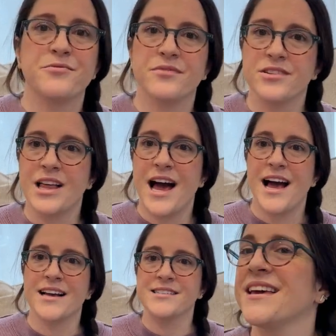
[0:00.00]

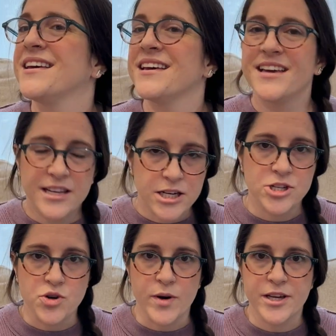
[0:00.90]
relax, and
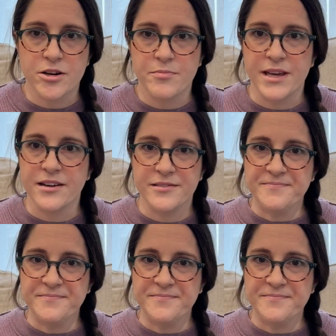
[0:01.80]
enjoy your meal.